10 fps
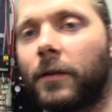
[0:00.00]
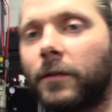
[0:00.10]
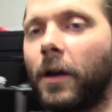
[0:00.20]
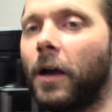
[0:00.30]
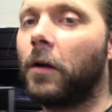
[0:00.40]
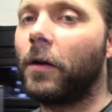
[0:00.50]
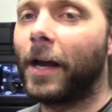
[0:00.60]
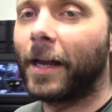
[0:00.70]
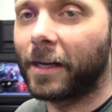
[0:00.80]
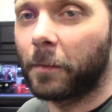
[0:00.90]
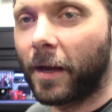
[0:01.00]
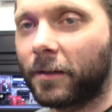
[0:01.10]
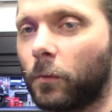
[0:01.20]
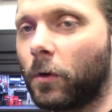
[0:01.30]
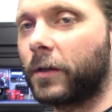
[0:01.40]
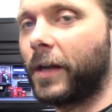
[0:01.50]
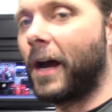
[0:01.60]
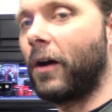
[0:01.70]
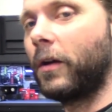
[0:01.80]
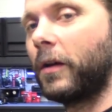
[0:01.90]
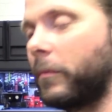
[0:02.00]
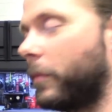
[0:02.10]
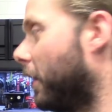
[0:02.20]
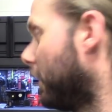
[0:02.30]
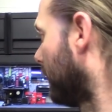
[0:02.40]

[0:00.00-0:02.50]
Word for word: So I got to get back to work now, but